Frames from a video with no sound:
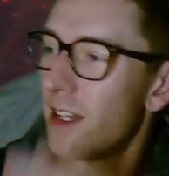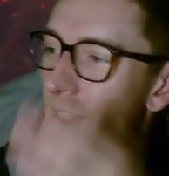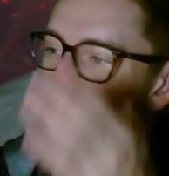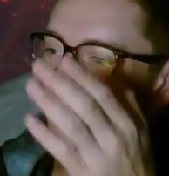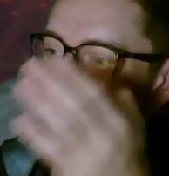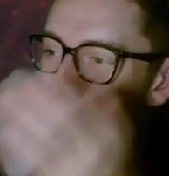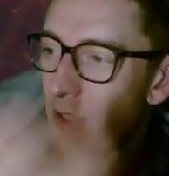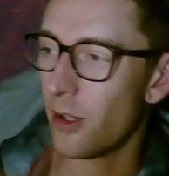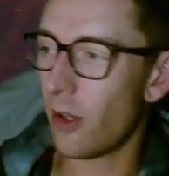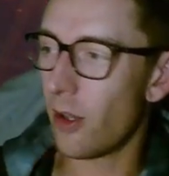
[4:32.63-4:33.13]

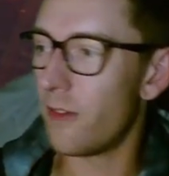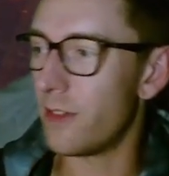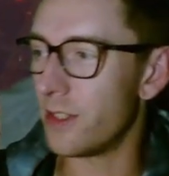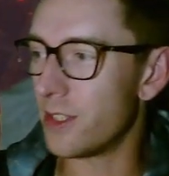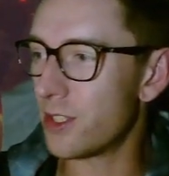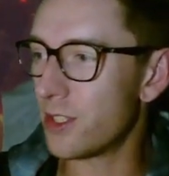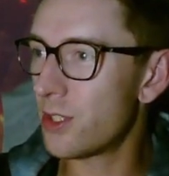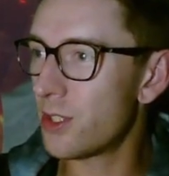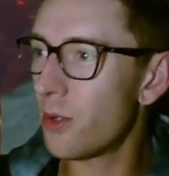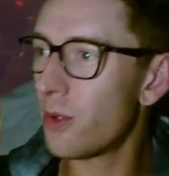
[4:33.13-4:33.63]
Go over to your
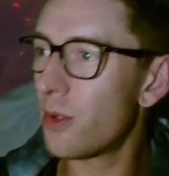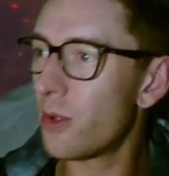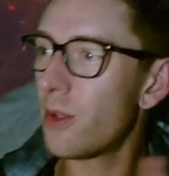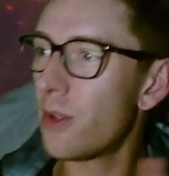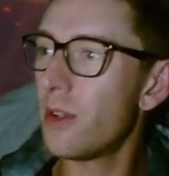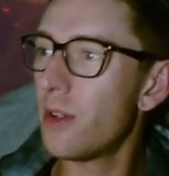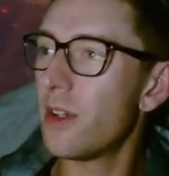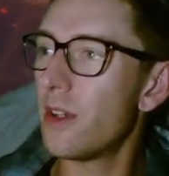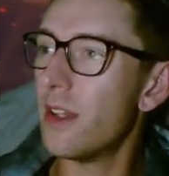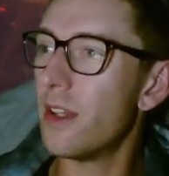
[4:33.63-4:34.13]
store,
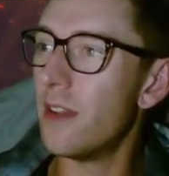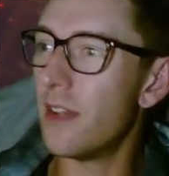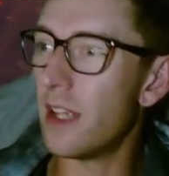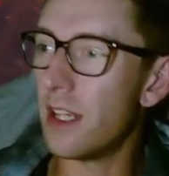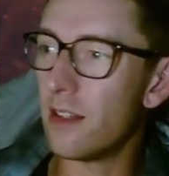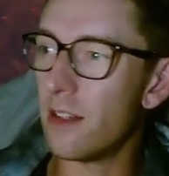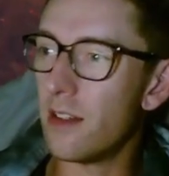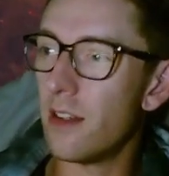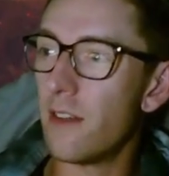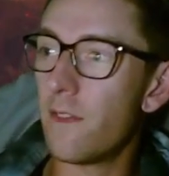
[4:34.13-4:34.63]
and
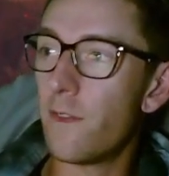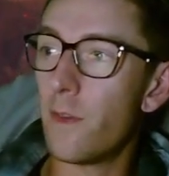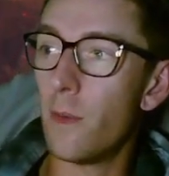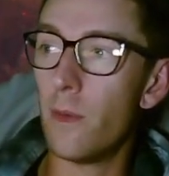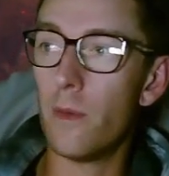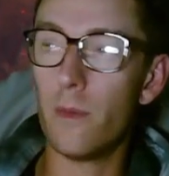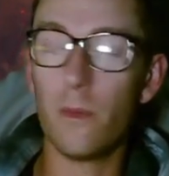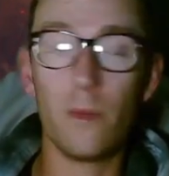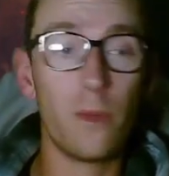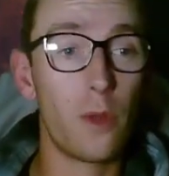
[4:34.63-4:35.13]
then for
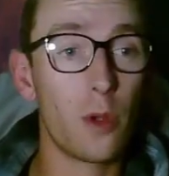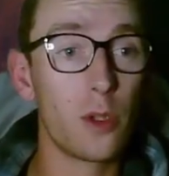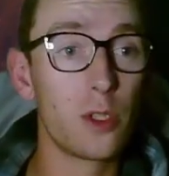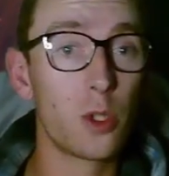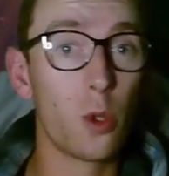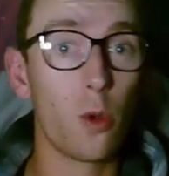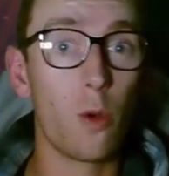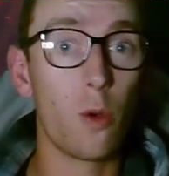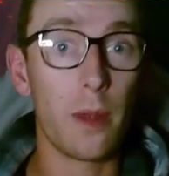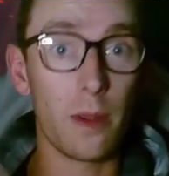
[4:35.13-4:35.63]
those who
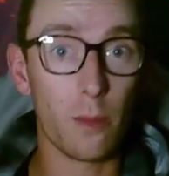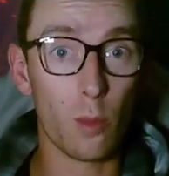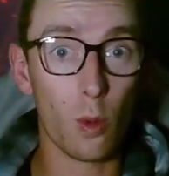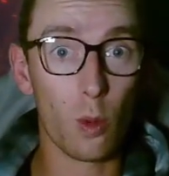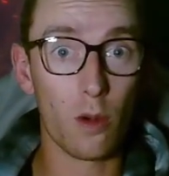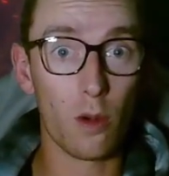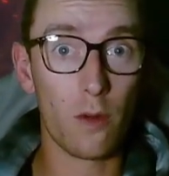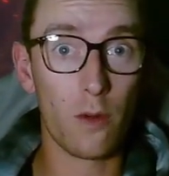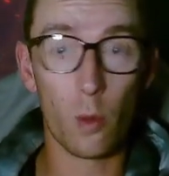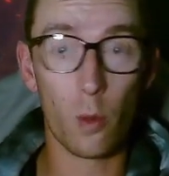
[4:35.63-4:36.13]
are a bit more
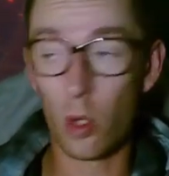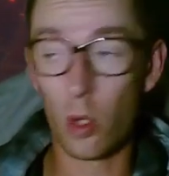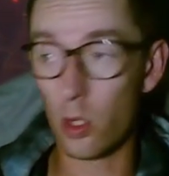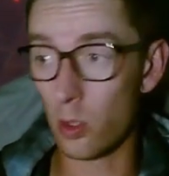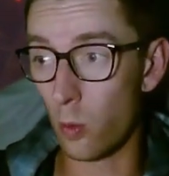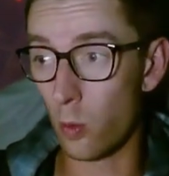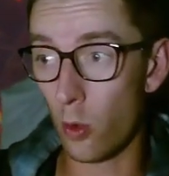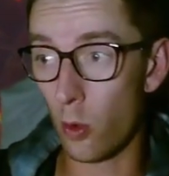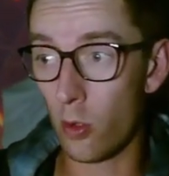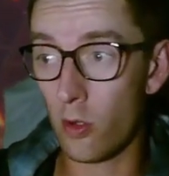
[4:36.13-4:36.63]
of a World of
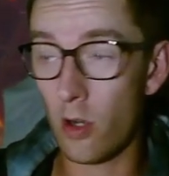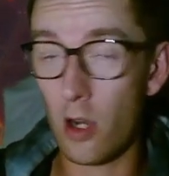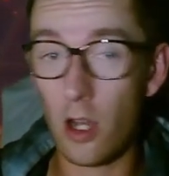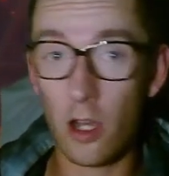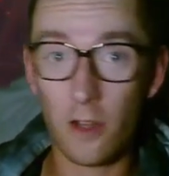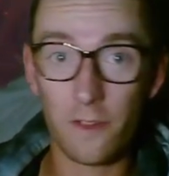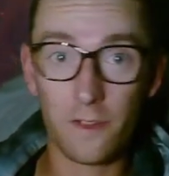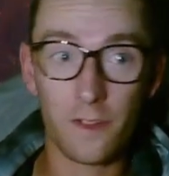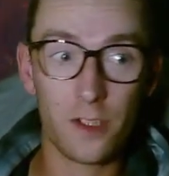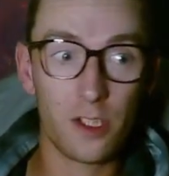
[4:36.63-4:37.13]

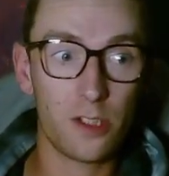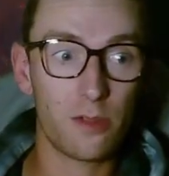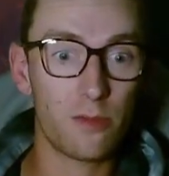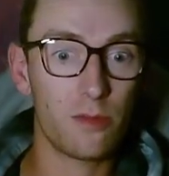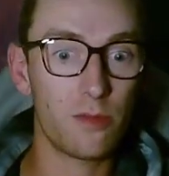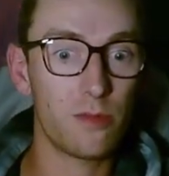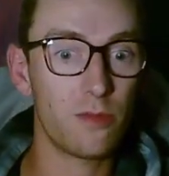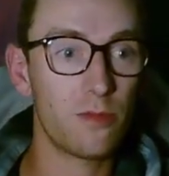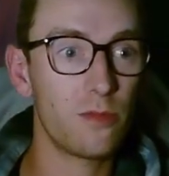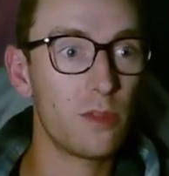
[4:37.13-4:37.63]
Warcraft
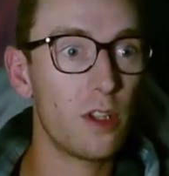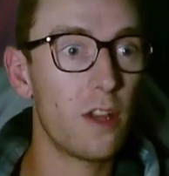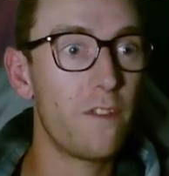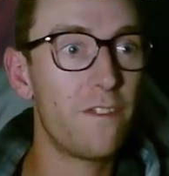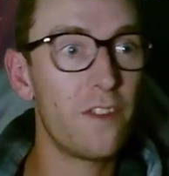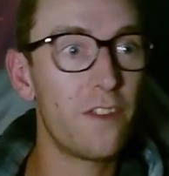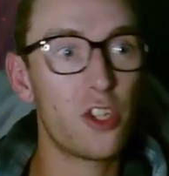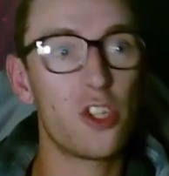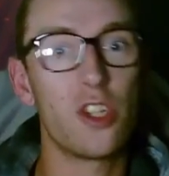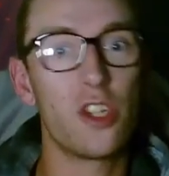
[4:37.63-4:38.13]

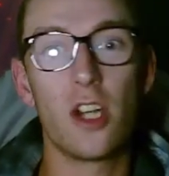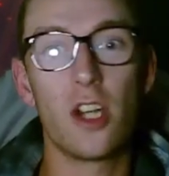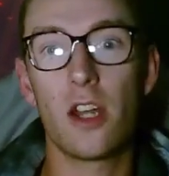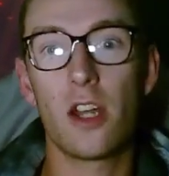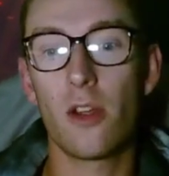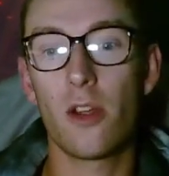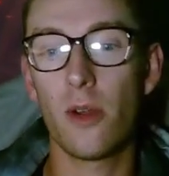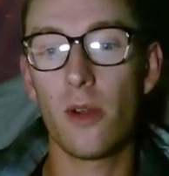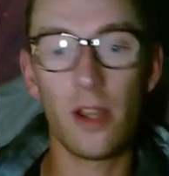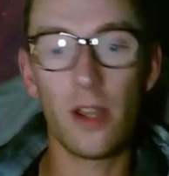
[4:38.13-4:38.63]

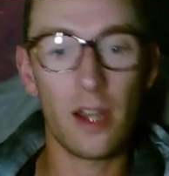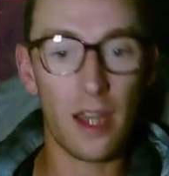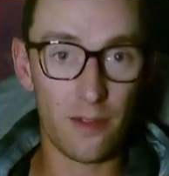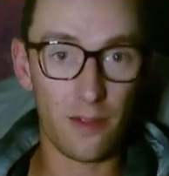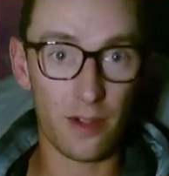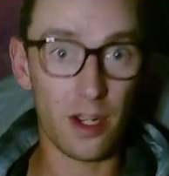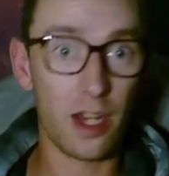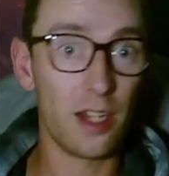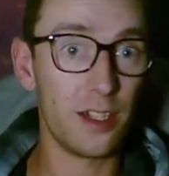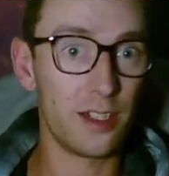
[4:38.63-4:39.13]
aficionado and have an
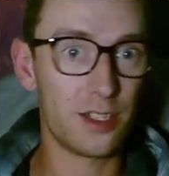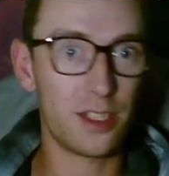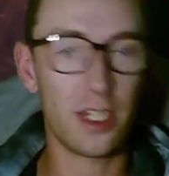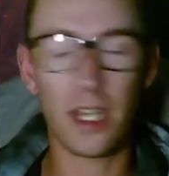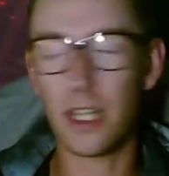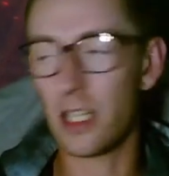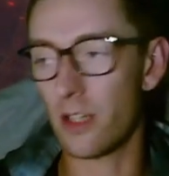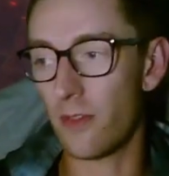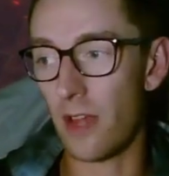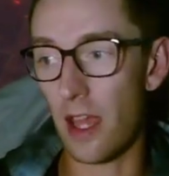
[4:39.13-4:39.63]
understanding
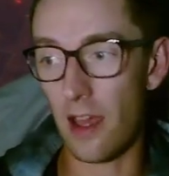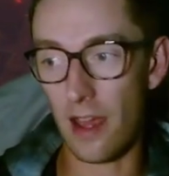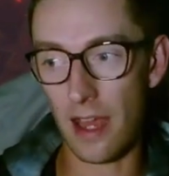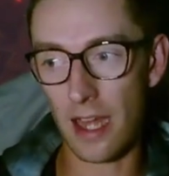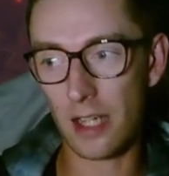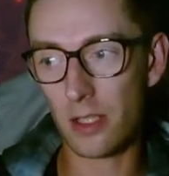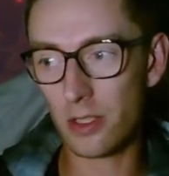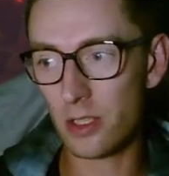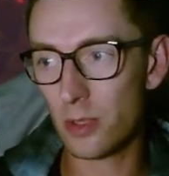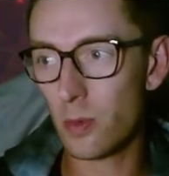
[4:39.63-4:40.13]
of how
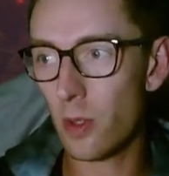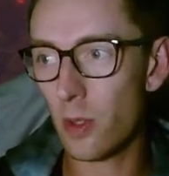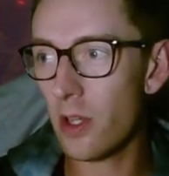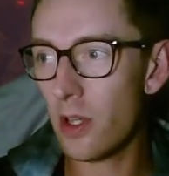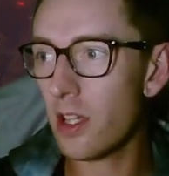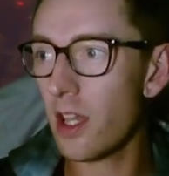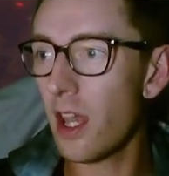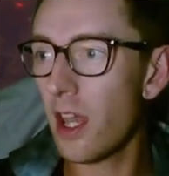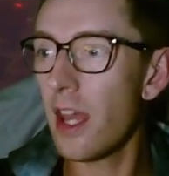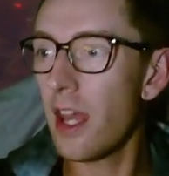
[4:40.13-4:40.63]
add-ons work,
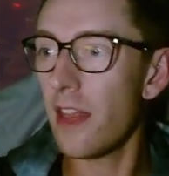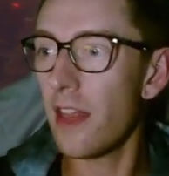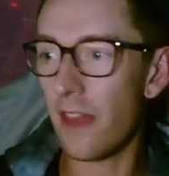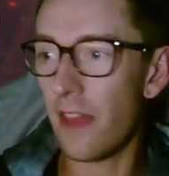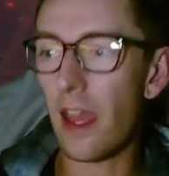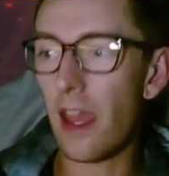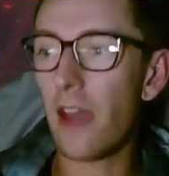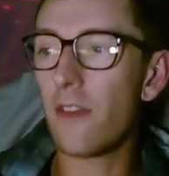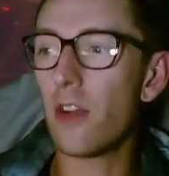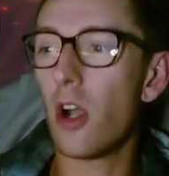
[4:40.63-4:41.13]
they
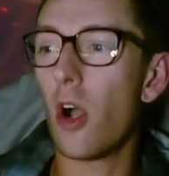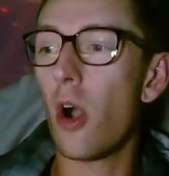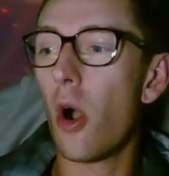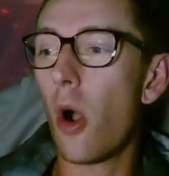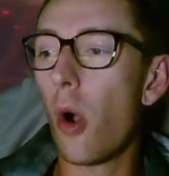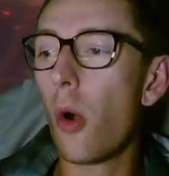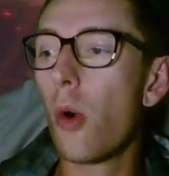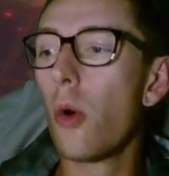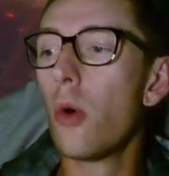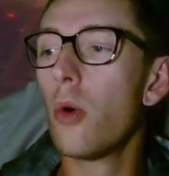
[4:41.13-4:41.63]
have a
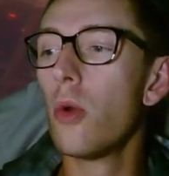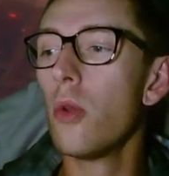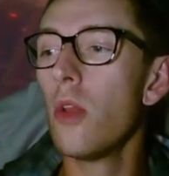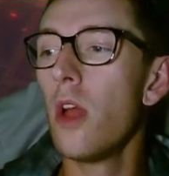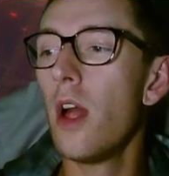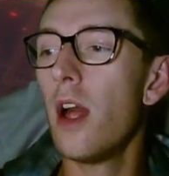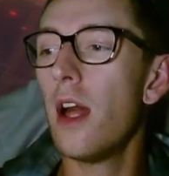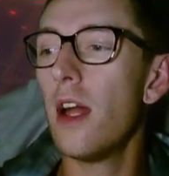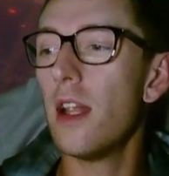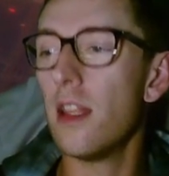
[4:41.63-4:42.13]
whole
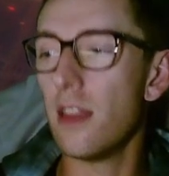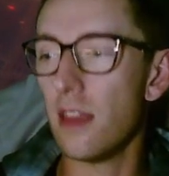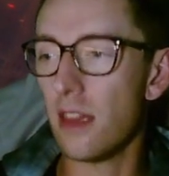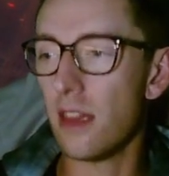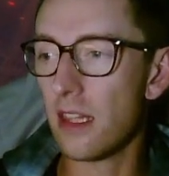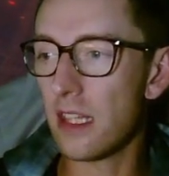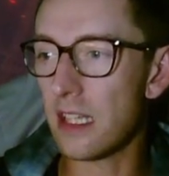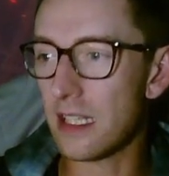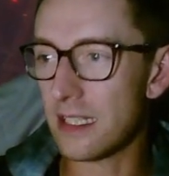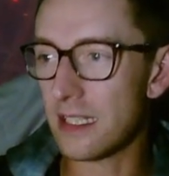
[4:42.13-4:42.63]

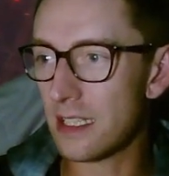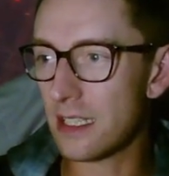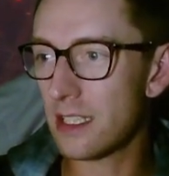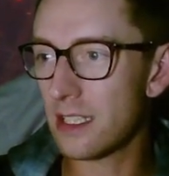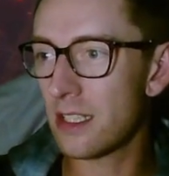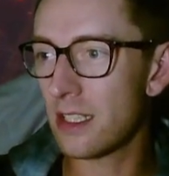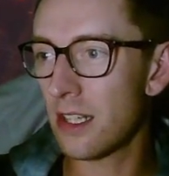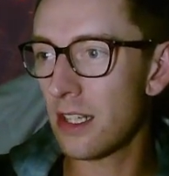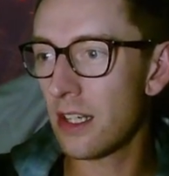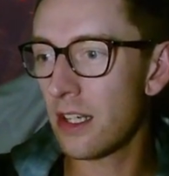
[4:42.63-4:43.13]
list
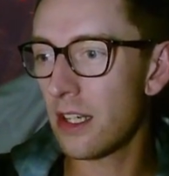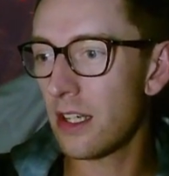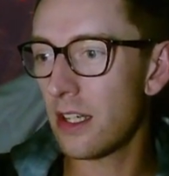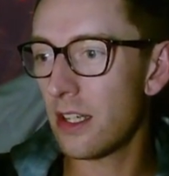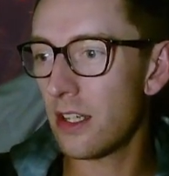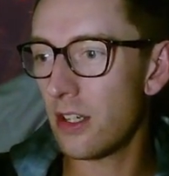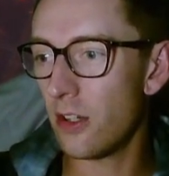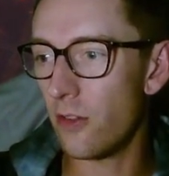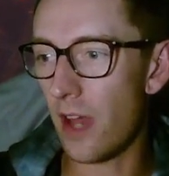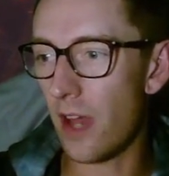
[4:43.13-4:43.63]

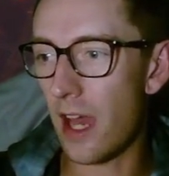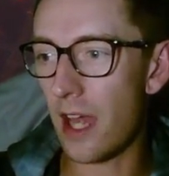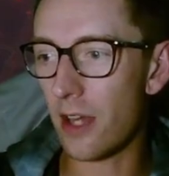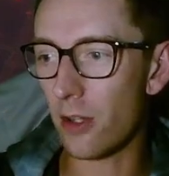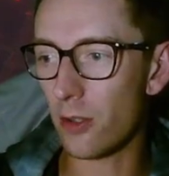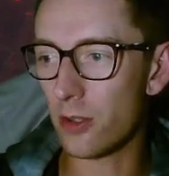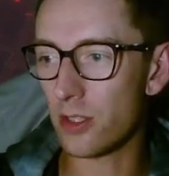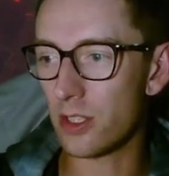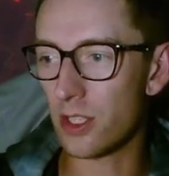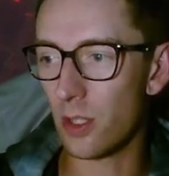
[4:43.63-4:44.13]
of
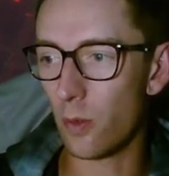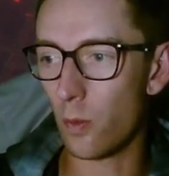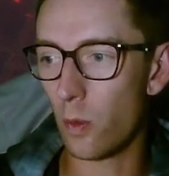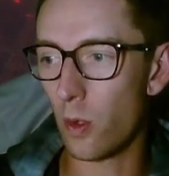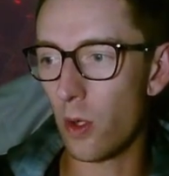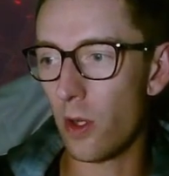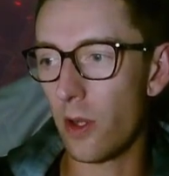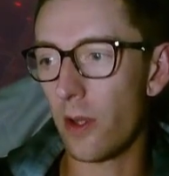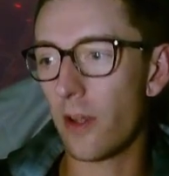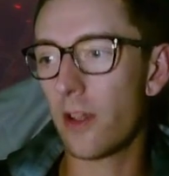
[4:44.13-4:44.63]
add-ons that
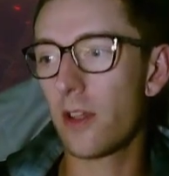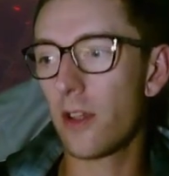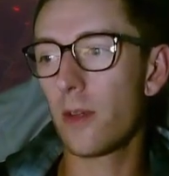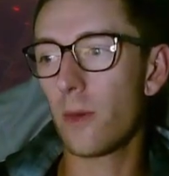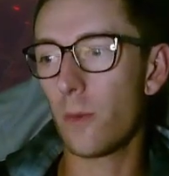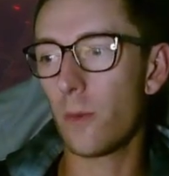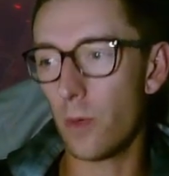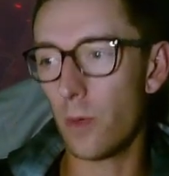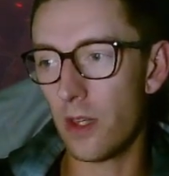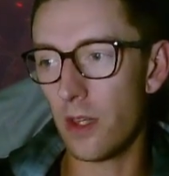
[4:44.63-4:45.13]
work
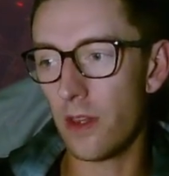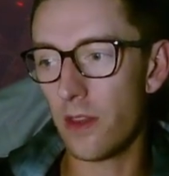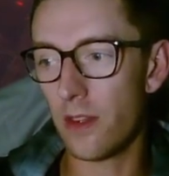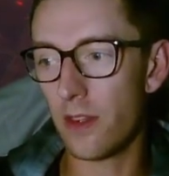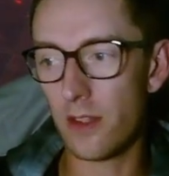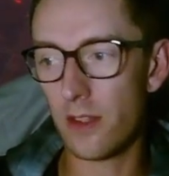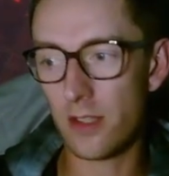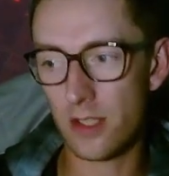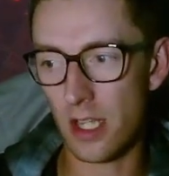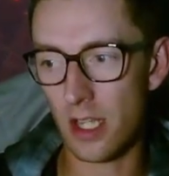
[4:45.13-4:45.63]
with
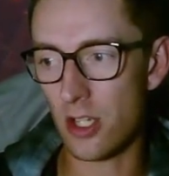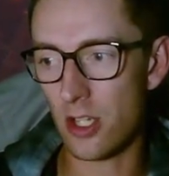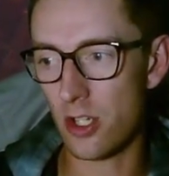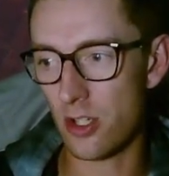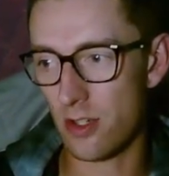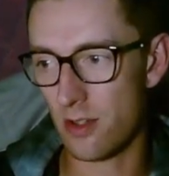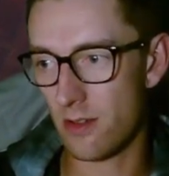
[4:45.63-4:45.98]
Ascension,